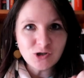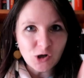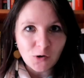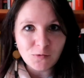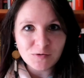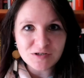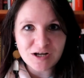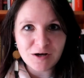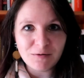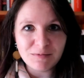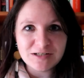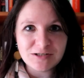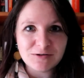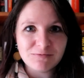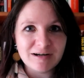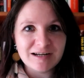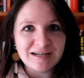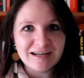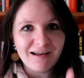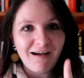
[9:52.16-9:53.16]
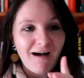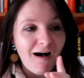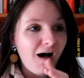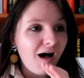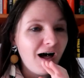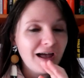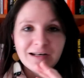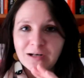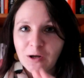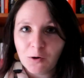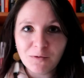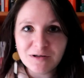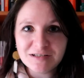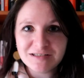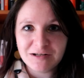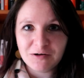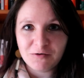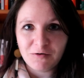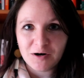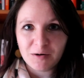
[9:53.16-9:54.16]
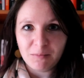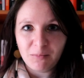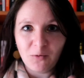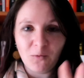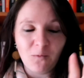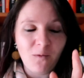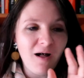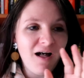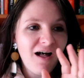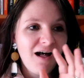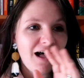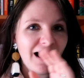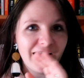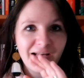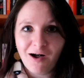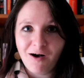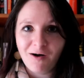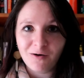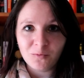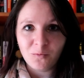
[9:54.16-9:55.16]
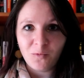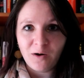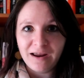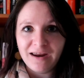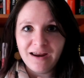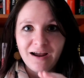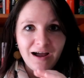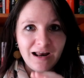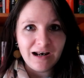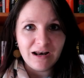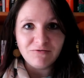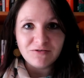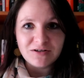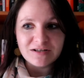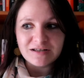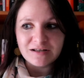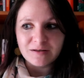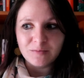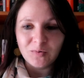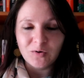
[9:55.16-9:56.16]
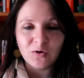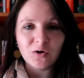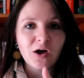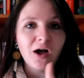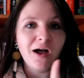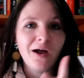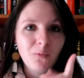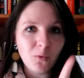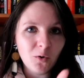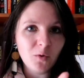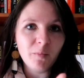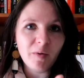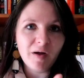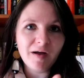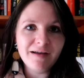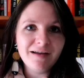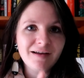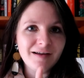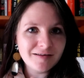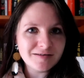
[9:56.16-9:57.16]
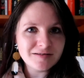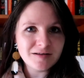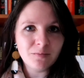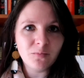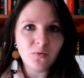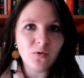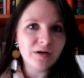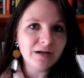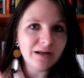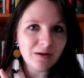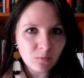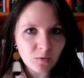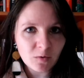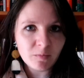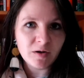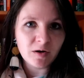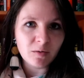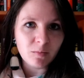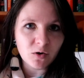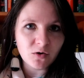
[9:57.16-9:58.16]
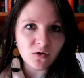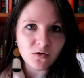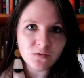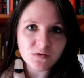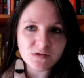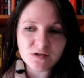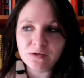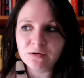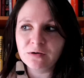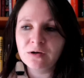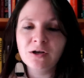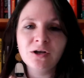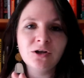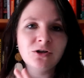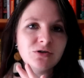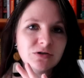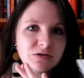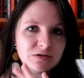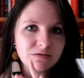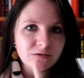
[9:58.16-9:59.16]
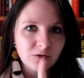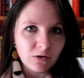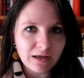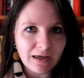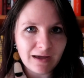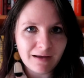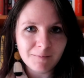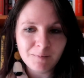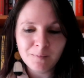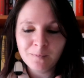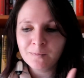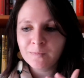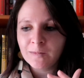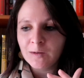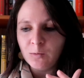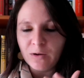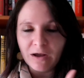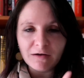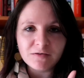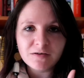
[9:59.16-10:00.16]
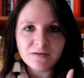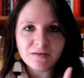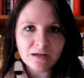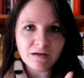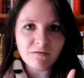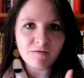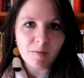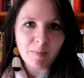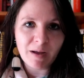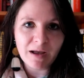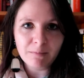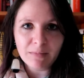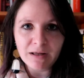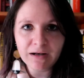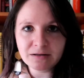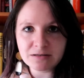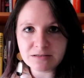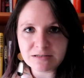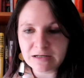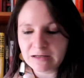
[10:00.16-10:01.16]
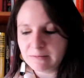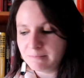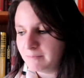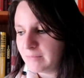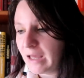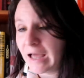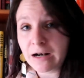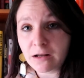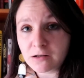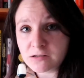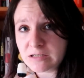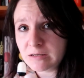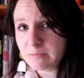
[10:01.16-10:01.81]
Don't tell me to read it. I know it's incredible. I can't wait. I loved his other book. I will buy it at some point. It will be in a book haul soon. Just not yet. We have to think of our bank balance too. And our